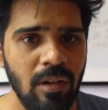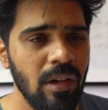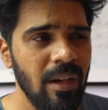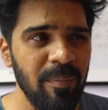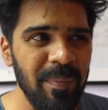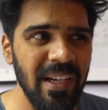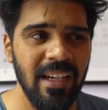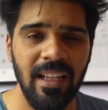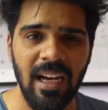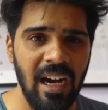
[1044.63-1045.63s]
Not
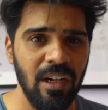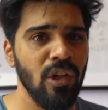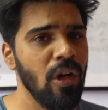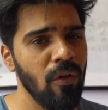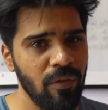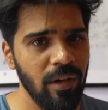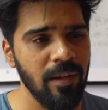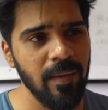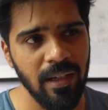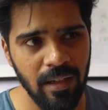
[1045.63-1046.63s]
completely hardcore
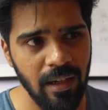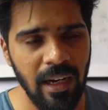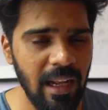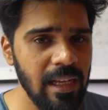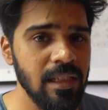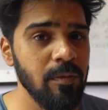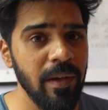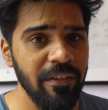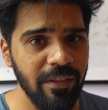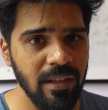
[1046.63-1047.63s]
off-roading, but it has its
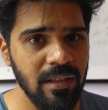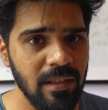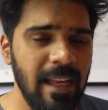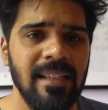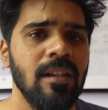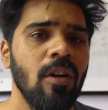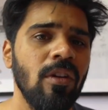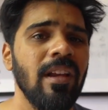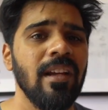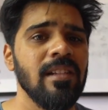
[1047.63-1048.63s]
benefits. Nice
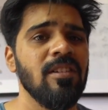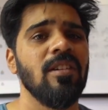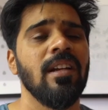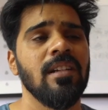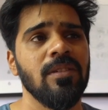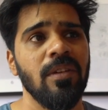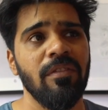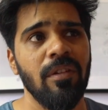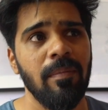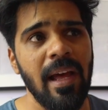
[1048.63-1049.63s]
ground clearance and all that. So
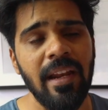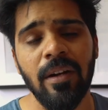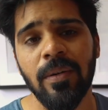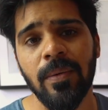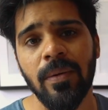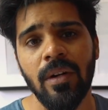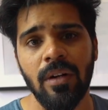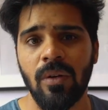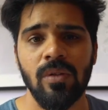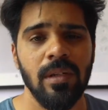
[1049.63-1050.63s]
if you're planning to
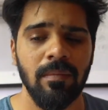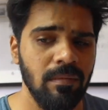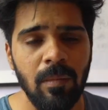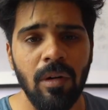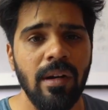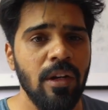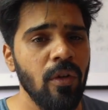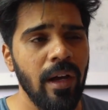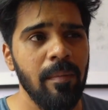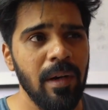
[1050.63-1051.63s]
do some moderate to
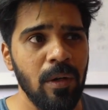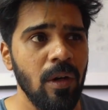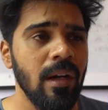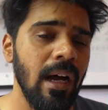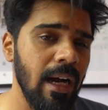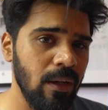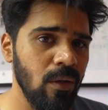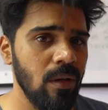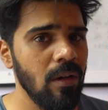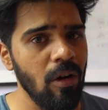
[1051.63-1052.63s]
high but not
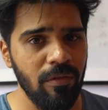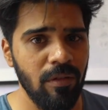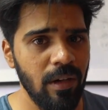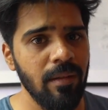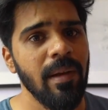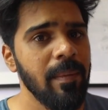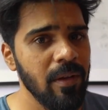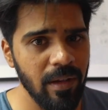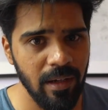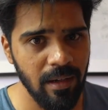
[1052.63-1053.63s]
hardcore off-roading, maybe
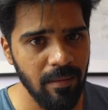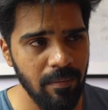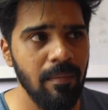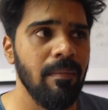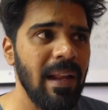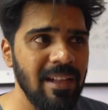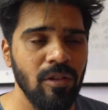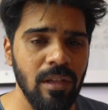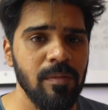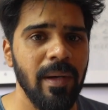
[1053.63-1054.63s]
you can plan
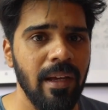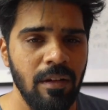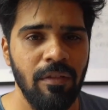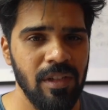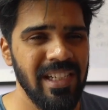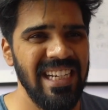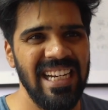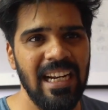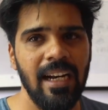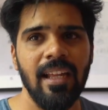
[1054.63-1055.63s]
on this bike. For
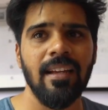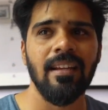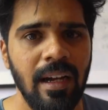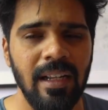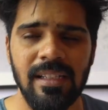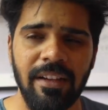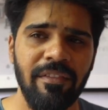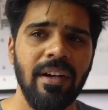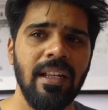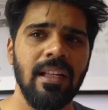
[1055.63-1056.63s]
street riding, it is
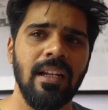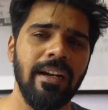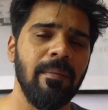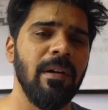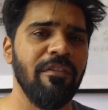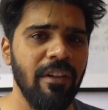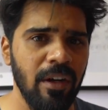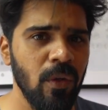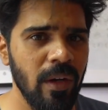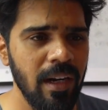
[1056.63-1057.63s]
definitely a little bit
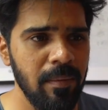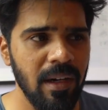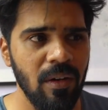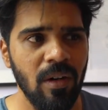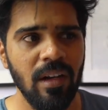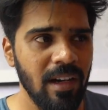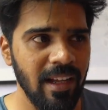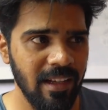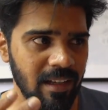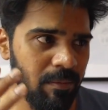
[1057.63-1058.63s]
fun to ride, but not
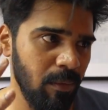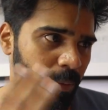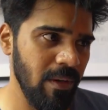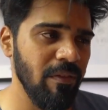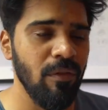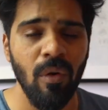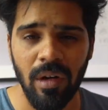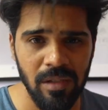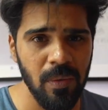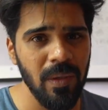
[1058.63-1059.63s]
like properly
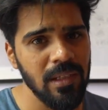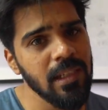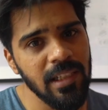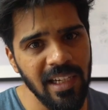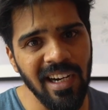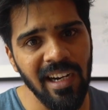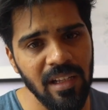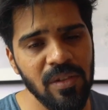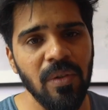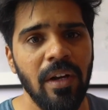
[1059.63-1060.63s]
focused towards street
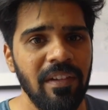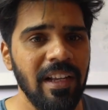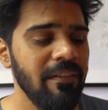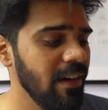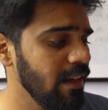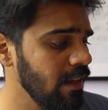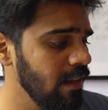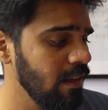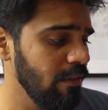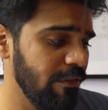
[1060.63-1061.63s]
riding. So I will give it
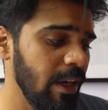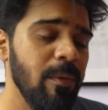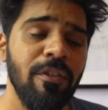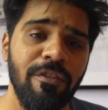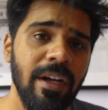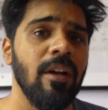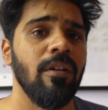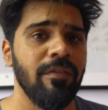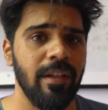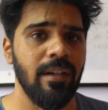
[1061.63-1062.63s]
5.5 out
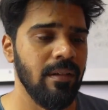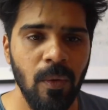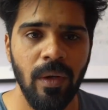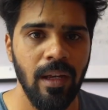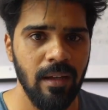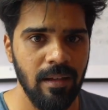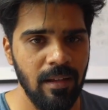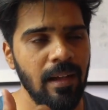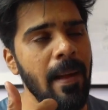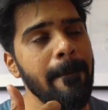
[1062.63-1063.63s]
of 10. Touring,
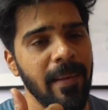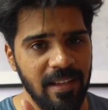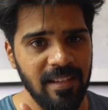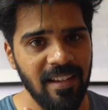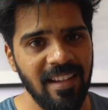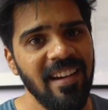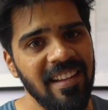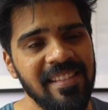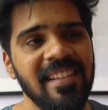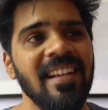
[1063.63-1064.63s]
amazing. It
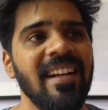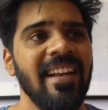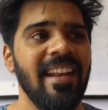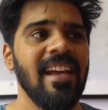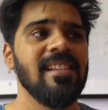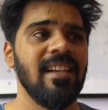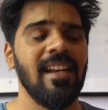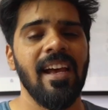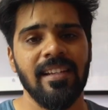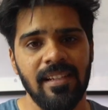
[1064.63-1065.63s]
is nice,
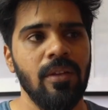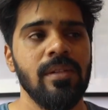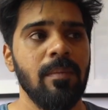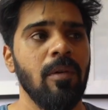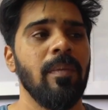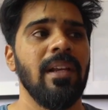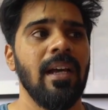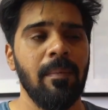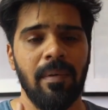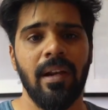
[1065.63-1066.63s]
relaxed. You sit properly
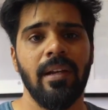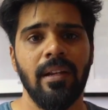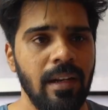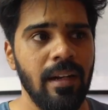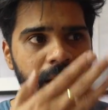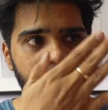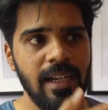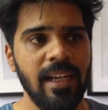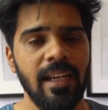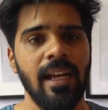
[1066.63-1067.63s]
upright in a
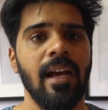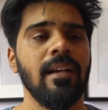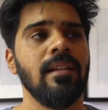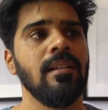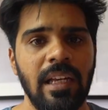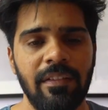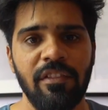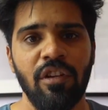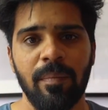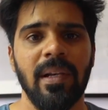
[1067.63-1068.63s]
90-degree angle. Even the
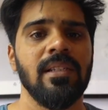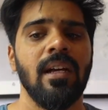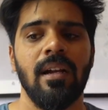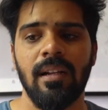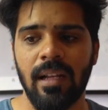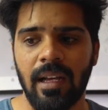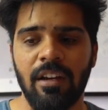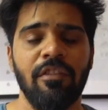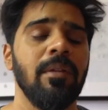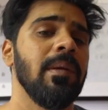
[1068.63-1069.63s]
foot pegs are like
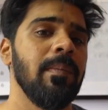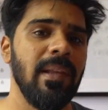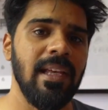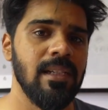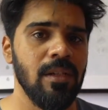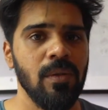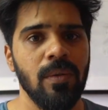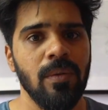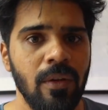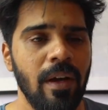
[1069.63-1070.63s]
comfortably placed.
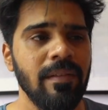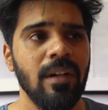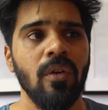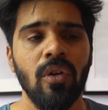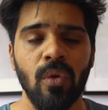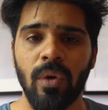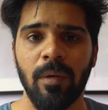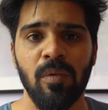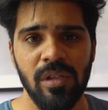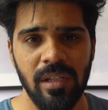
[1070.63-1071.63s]
So you have that good
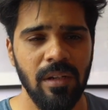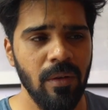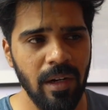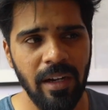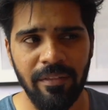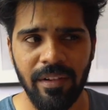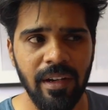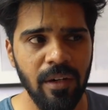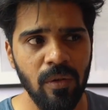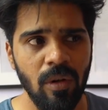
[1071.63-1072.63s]
touring position. You can
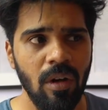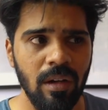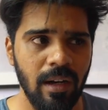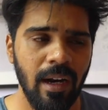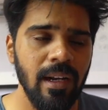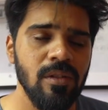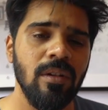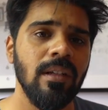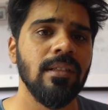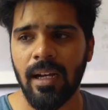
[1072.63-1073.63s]
definitely do long rides
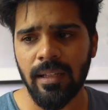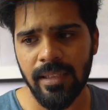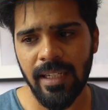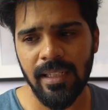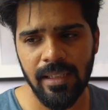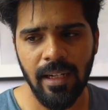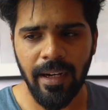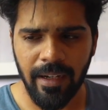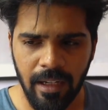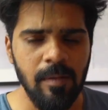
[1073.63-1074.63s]
on this. Our seat is a
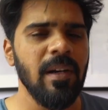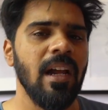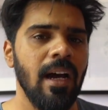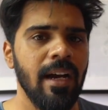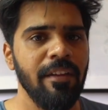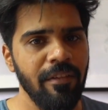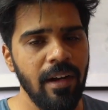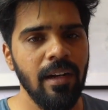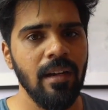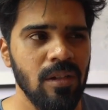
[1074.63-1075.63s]
little bit hard, I
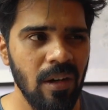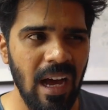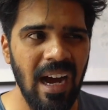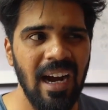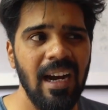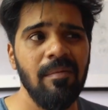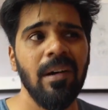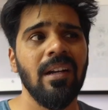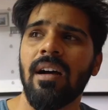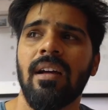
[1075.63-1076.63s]
felt. It's not hard,
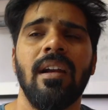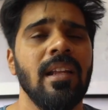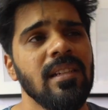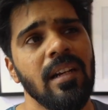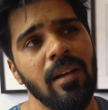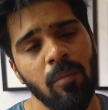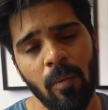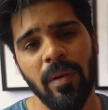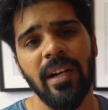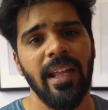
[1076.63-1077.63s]
but it doesn't
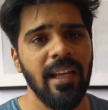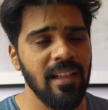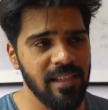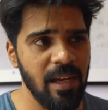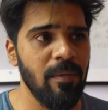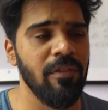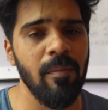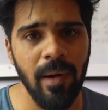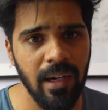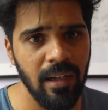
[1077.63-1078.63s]
properly take the shape of your
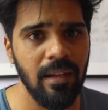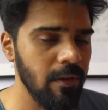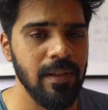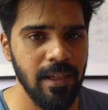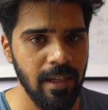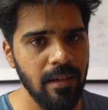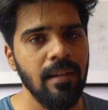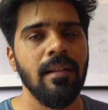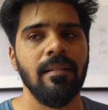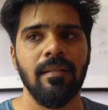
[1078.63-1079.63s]
butt. Once again,
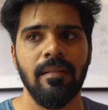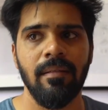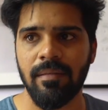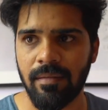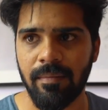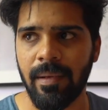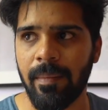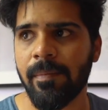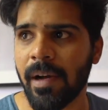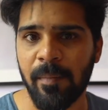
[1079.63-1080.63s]

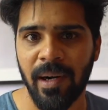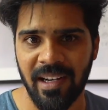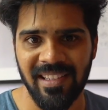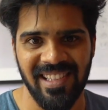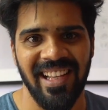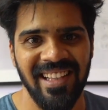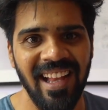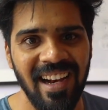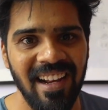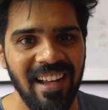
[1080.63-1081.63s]
maybe my butt is like that.